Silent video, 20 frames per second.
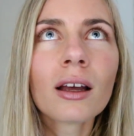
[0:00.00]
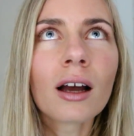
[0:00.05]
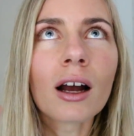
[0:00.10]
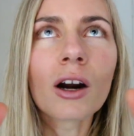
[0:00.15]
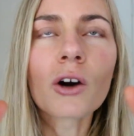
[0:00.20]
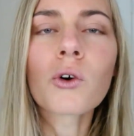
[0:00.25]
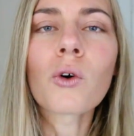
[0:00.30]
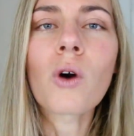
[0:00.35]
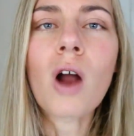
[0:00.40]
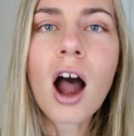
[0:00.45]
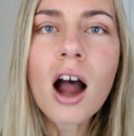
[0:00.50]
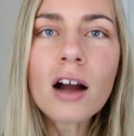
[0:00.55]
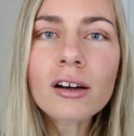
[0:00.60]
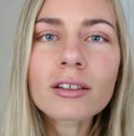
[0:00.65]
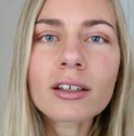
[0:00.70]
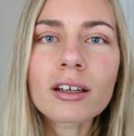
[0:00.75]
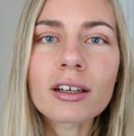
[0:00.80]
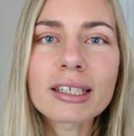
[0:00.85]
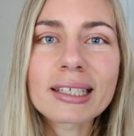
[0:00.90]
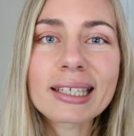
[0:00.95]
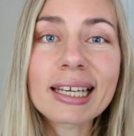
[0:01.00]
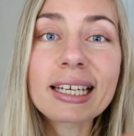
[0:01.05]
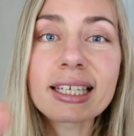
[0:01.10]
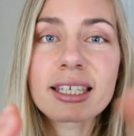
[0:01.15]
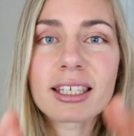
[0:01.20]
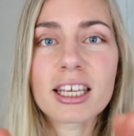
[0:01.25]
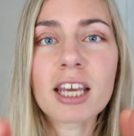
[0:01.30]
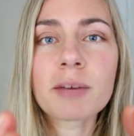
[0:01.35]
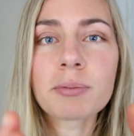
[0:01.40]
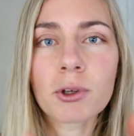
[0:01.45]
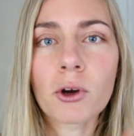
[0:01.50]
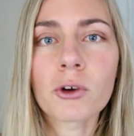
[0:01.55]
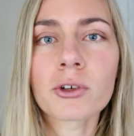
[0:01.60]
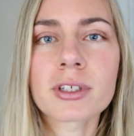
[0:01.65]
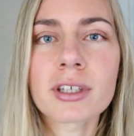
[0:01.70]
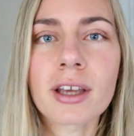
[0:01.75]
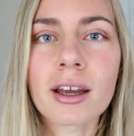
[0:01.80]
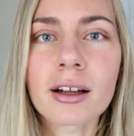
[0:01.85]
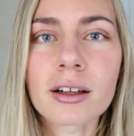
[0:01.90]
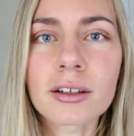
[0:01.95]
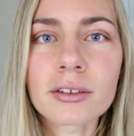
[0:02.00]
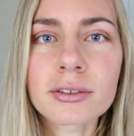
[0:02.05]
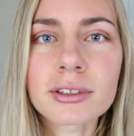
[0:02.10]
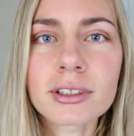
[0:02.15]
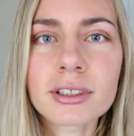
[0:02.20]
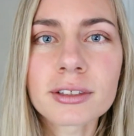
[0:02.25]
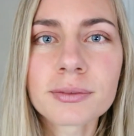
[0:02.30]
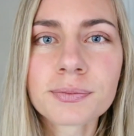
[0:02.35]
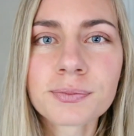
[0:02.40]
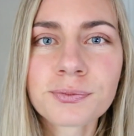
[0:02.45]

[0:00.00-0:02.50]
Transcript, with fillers: around us except ourselves?